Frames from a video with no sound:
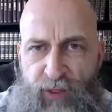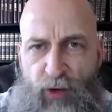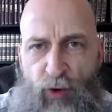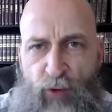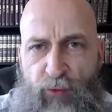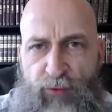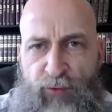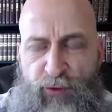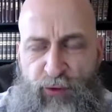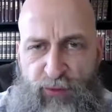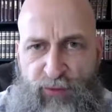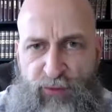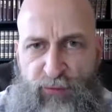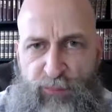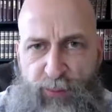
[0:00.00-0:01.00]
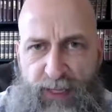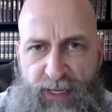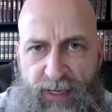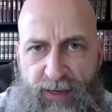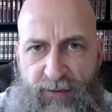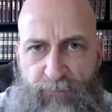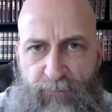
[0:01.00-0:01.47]
earth could
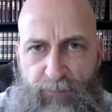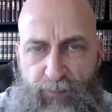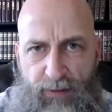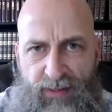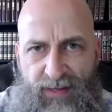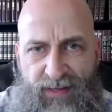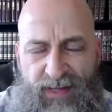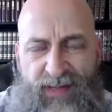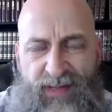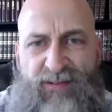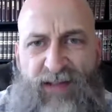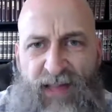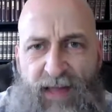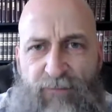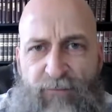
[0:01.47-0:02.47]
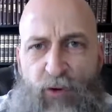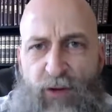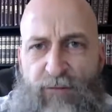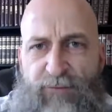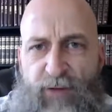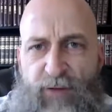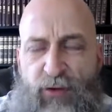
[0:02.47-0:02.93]
speak, his level
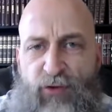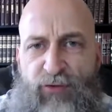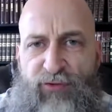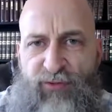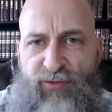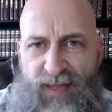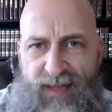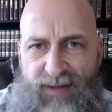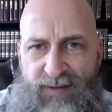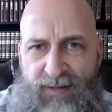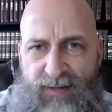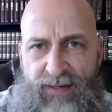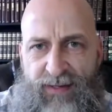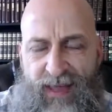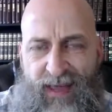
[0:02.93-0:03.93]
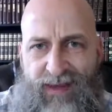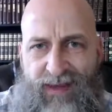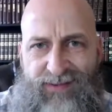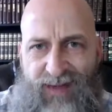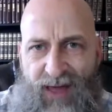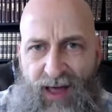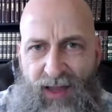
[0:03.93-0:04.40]
of understanding
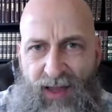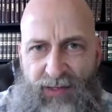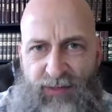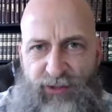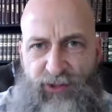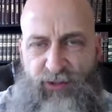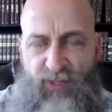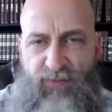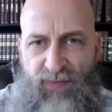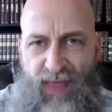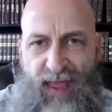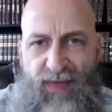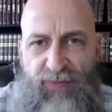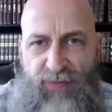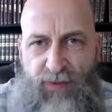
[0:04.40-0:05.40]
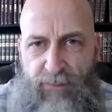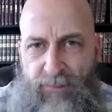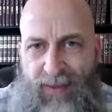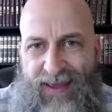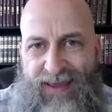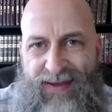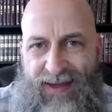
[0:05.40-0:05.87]
and knowledge to that that
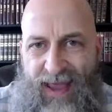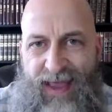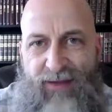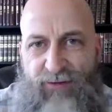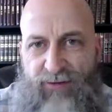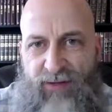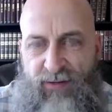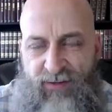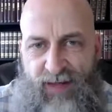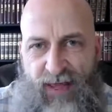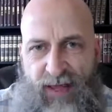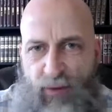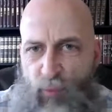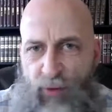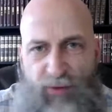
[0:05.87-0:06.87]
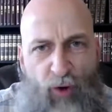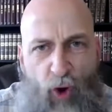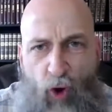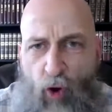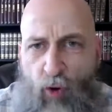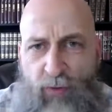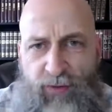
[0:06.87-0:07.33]
man has today with
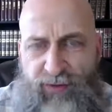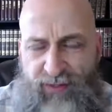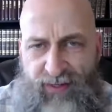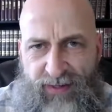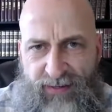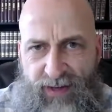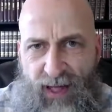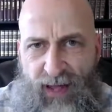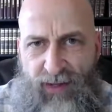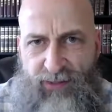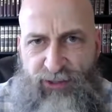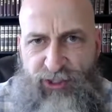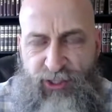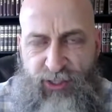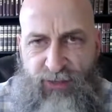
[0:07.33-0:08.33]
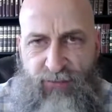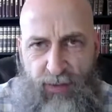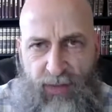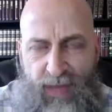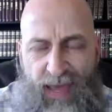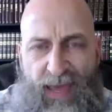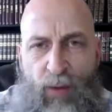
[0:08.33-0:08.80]
all the technology
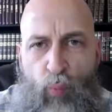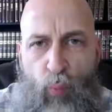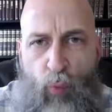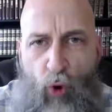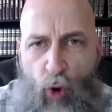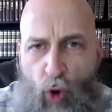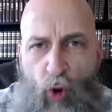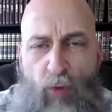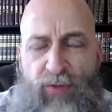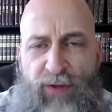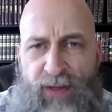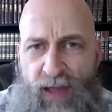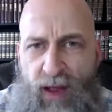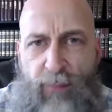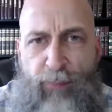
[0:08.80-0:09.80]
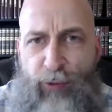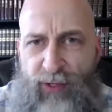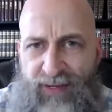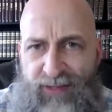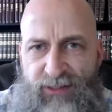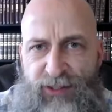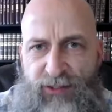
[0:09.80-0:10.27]
and all the
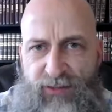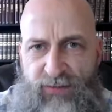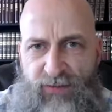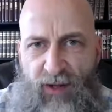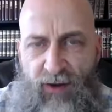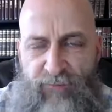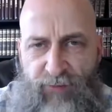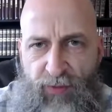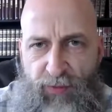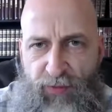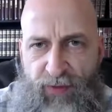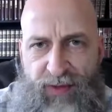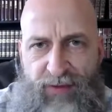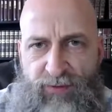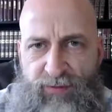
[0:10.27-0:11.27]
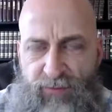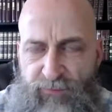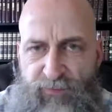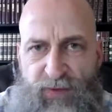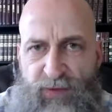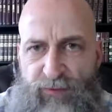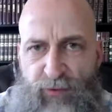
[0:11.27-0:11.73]
comprehensions of the things
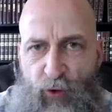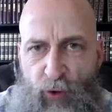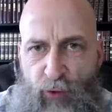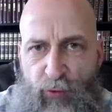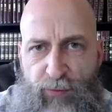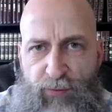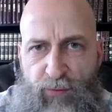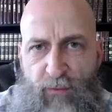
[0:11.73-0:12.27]
of this earth,